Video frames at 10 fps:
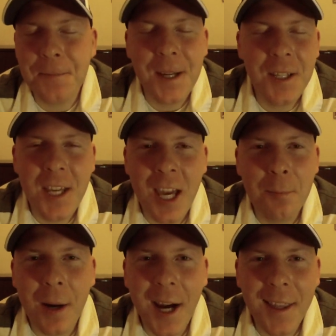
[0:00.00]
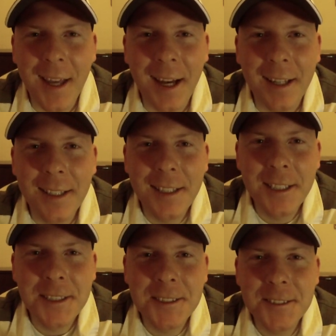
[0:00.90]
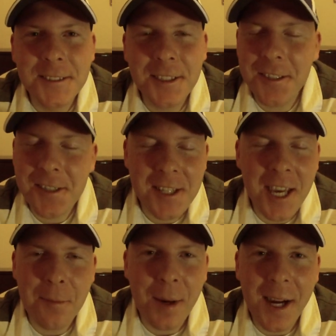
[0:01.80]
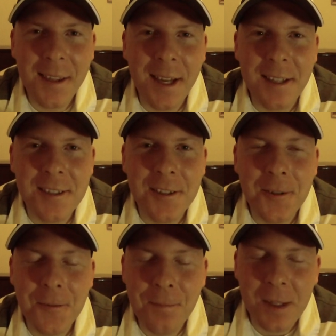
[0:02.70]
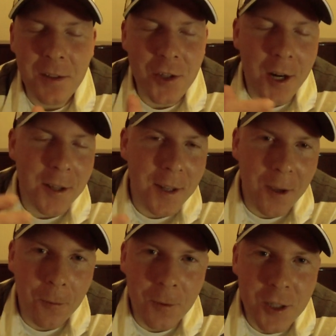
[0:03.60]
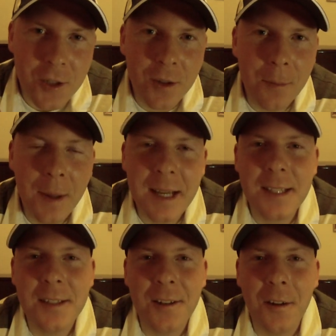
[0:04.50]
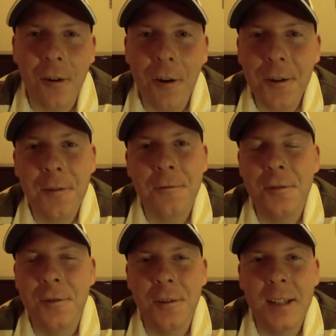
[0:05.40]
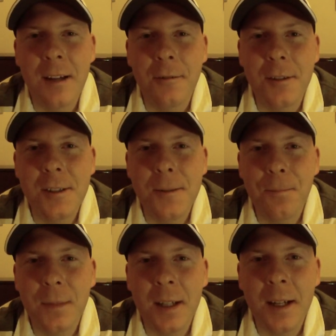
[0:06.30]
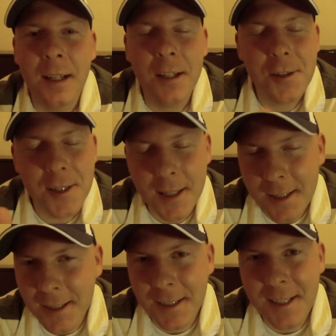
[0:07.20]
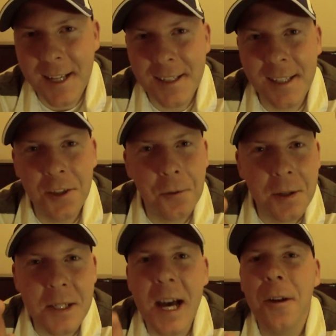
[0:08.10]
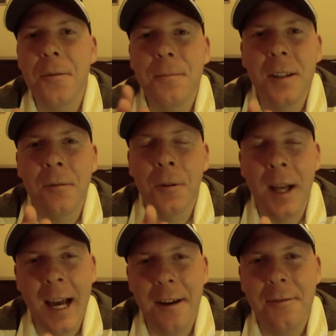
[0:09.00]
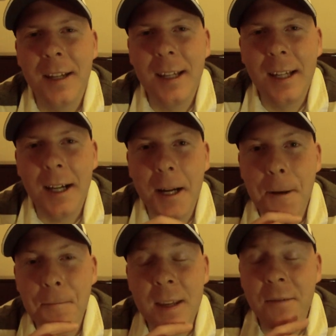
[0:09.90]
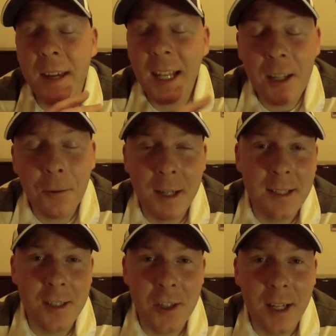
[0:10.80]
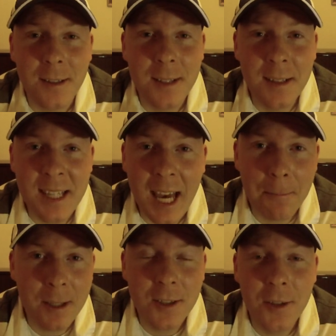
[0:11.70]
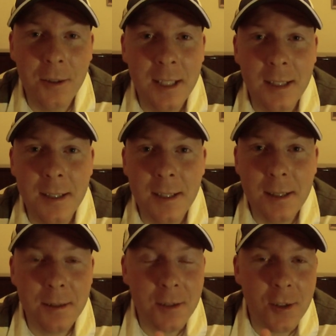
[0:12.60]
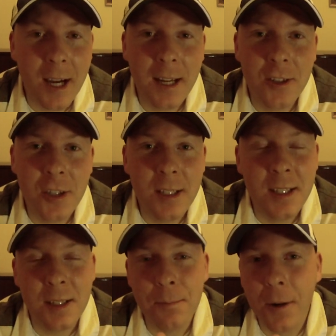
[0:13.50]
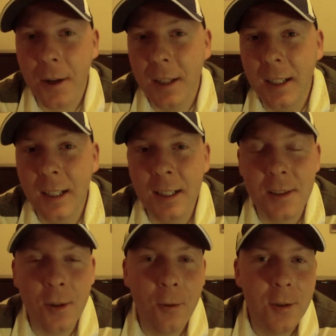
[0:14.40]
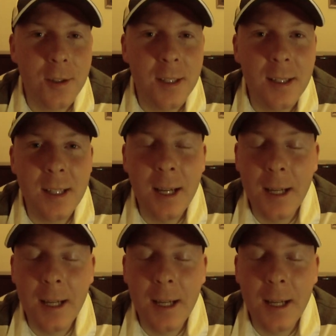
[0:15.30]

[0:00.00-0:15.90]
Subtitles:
And you can't buy that. You just can't buy that. So, Jonathan, I wish you the best on all your future endeavors. Here's to the success that you undoubtedly will have. If anyone has a chance to tap into his strategies, his marketing, his courses,